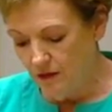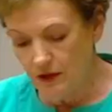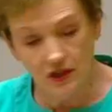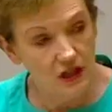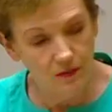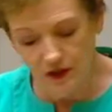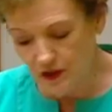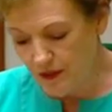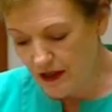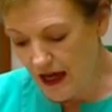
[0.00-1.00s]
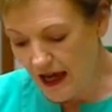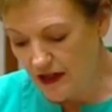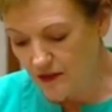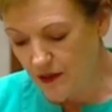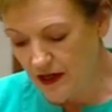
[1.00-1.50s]
Mr Deputy Speaker,
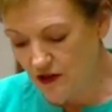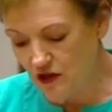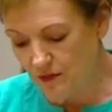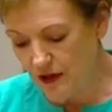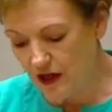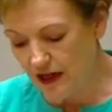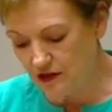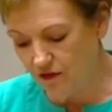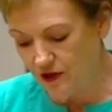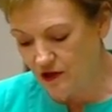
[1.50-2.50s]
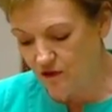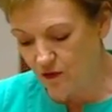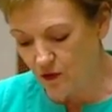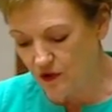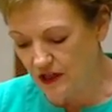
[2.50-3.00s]
our dependence upon our Defence
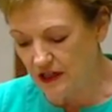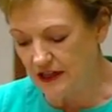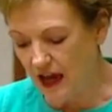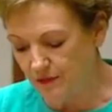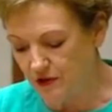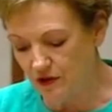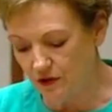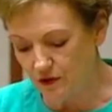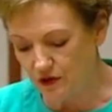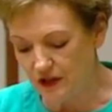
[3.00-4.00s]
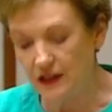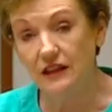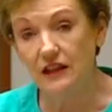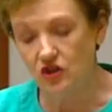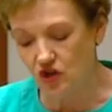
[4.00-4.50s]
Force is absolute
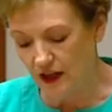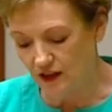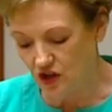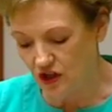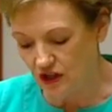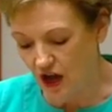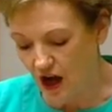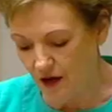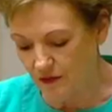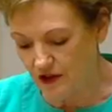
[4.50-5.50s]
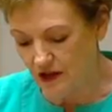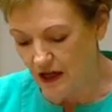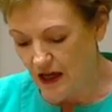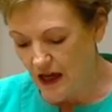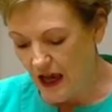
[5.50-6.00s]
in these challenging times.
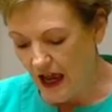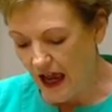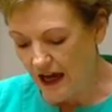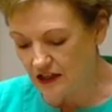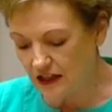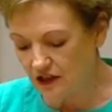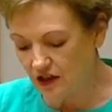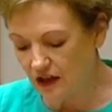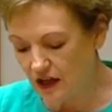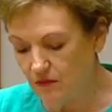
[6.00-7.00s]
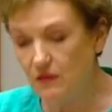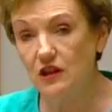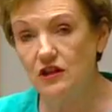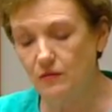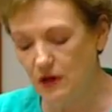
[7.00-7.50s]
Our debt to them
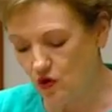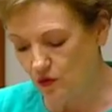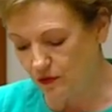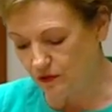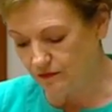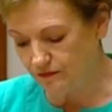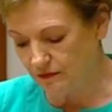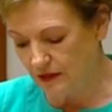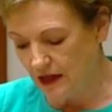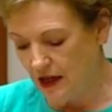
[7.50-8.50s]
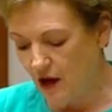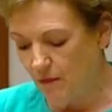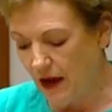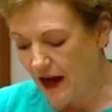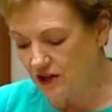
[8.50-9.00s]
is immeasurable.
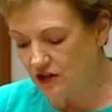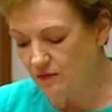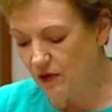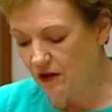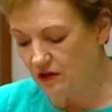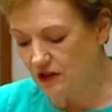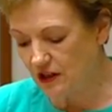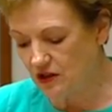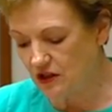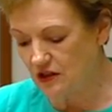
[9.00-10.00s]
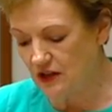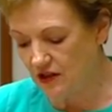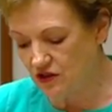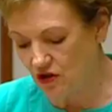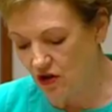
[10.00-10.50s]
Partisan politics
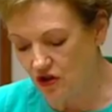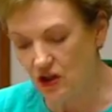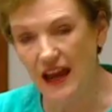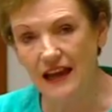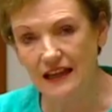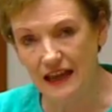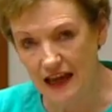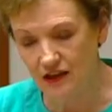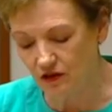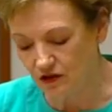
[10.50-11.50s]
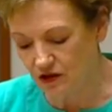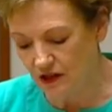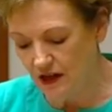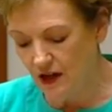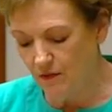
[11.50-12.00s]
does not and cannot
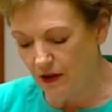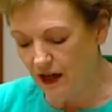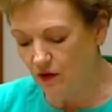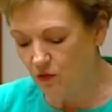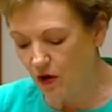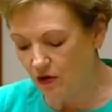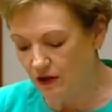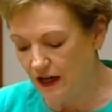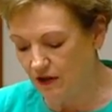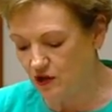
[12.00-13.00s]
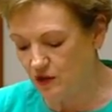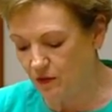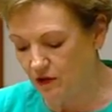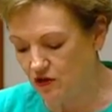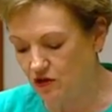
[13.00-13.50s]
play a role in our
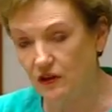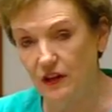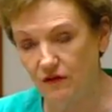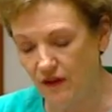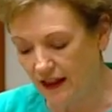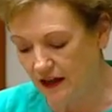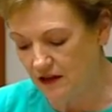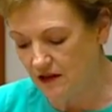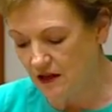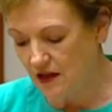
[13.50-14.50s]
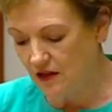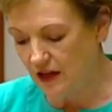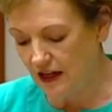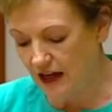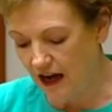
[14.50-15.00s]
response to their valour,
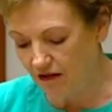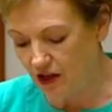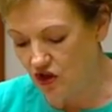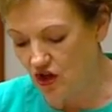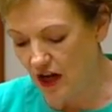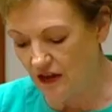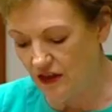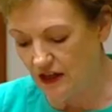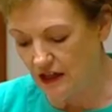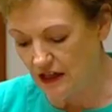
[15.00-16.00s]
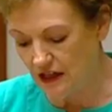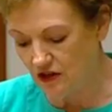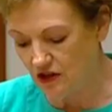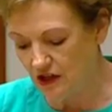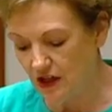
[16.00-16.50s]
their courage and their
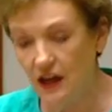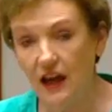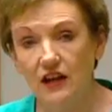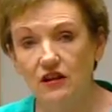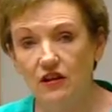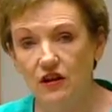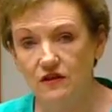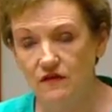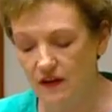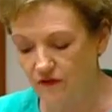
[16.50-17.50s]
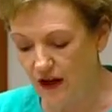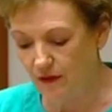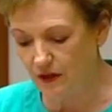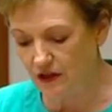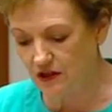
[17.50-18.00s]
needs, and to those of their
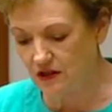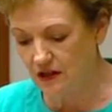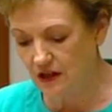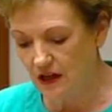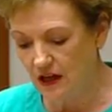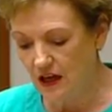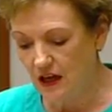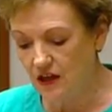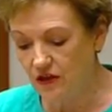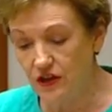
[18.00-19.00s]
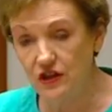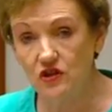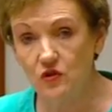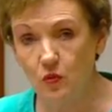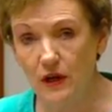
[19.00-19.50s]
families. In
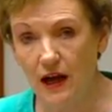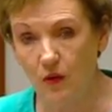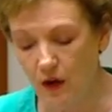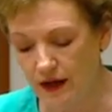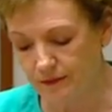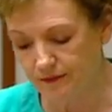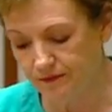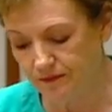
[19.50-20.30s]
this we are one.